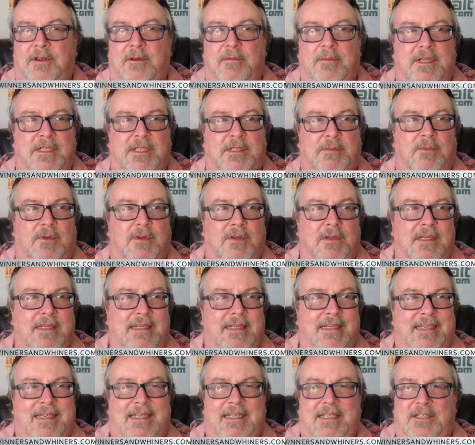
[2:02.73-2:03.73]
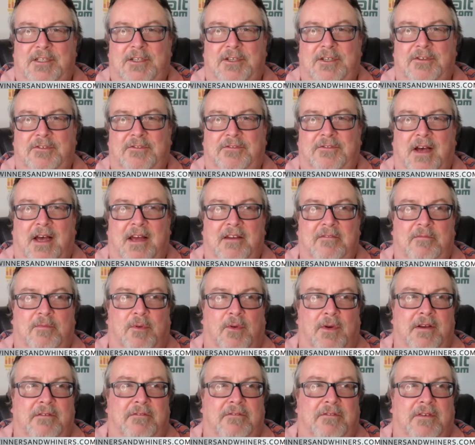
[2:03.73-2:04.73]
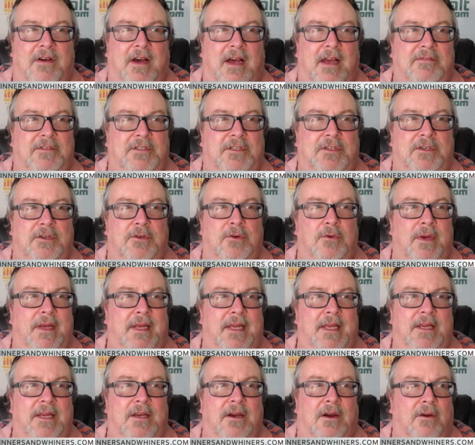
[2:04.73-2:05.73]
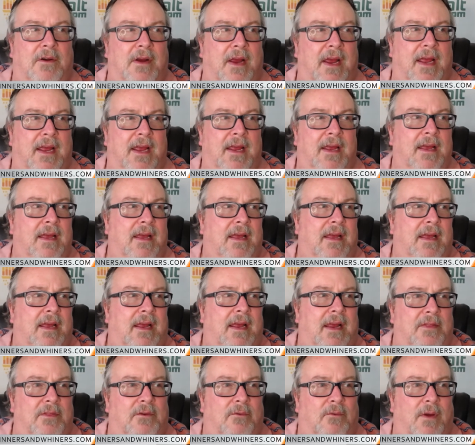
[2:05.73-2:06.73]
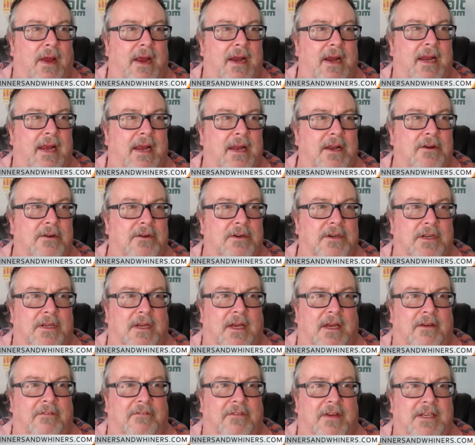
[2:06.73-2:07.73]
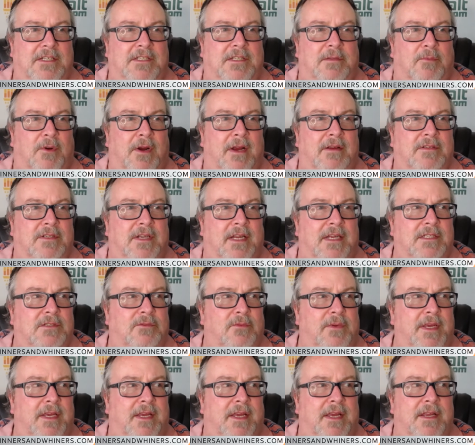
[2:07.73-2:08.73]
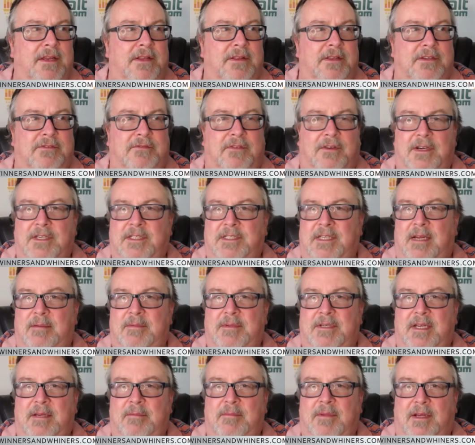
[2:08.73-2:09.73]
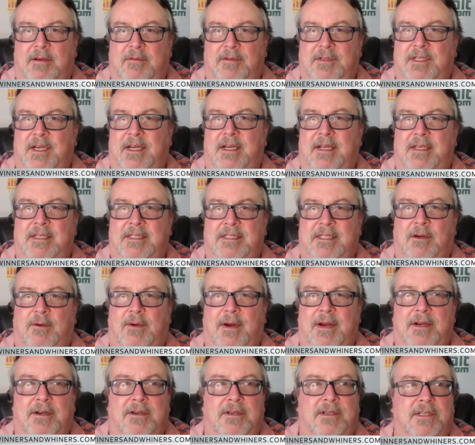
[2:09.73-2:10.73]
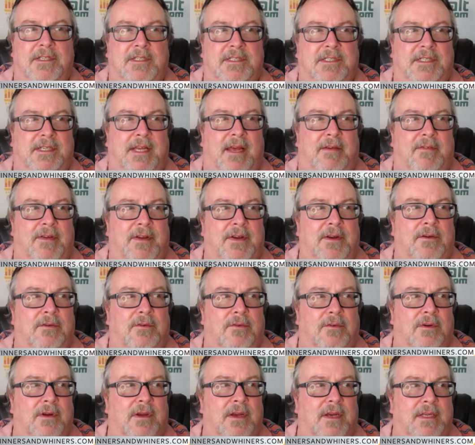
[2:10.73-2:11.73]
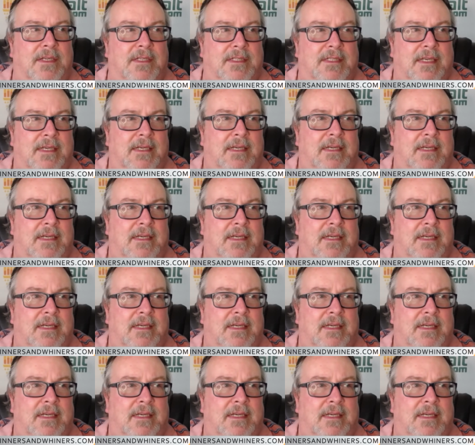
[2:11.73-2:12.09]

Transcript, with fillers: abysmal 5.52 ERA, and the right-hander uh, faced the Braves last weekend. This very same team, like we said, he surrendered seven runs.